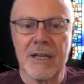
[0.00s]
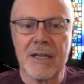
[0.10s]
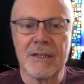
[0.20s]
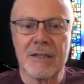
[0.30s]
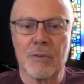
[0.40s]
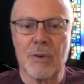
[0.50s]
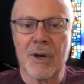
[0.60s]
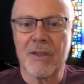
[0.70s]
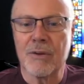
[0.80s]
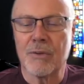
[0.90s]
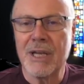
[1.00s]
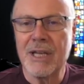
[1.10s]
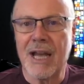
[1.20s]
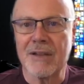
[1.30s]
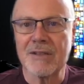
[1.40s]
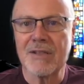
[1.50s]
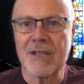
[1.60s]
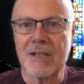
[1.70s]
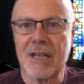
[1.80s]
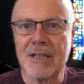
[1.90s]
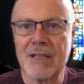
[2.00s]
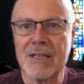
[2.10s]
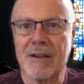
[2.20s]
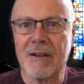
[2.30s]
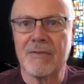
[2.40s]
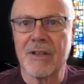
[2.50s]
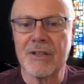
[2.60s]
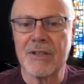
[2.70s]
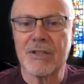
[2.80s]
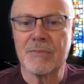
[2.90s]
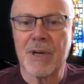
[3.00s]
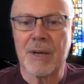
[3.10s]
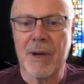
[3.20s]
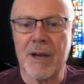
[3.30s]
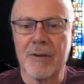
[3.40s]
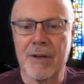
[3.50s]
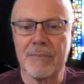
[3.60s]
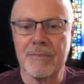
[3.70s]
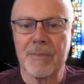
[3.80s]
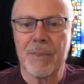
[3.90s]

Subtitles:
in one of the greenhouses at Londonderry Village in Palmyra.